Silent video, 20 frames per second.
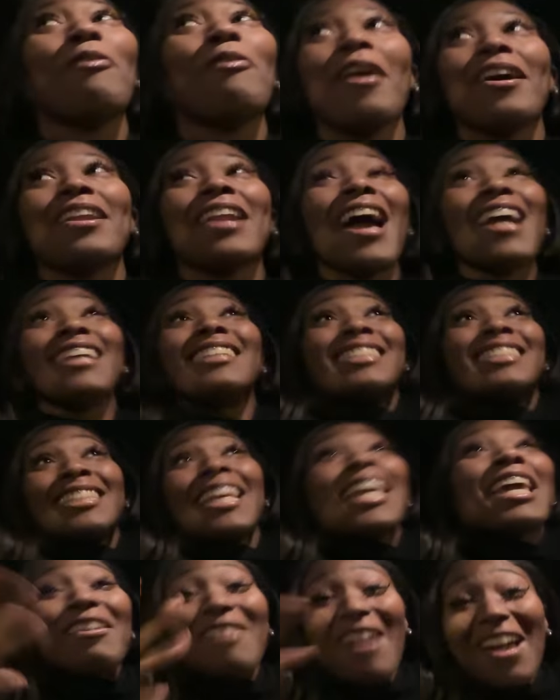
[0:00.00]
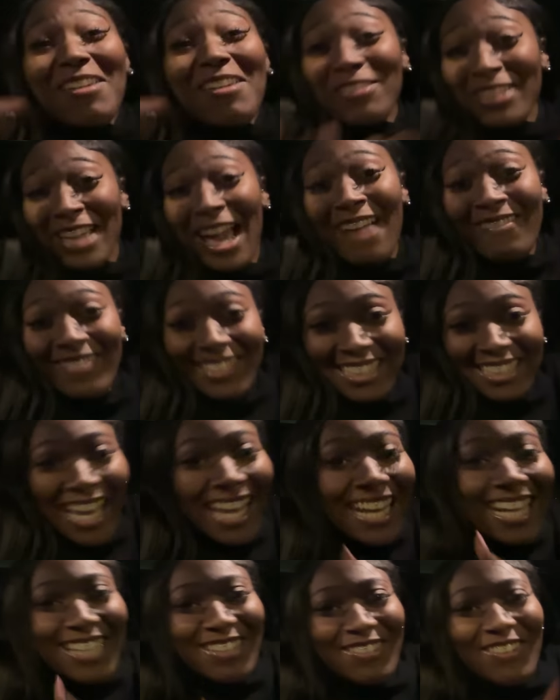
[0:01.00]
one, I see why you would get a
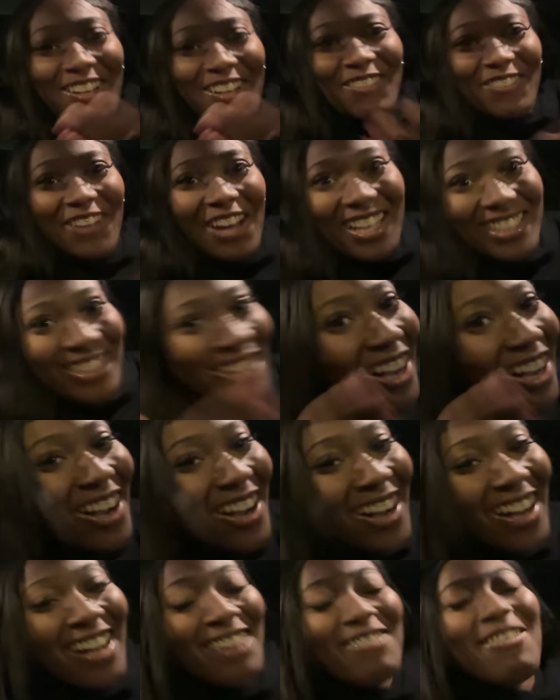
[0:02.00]
Mercedes for your first car.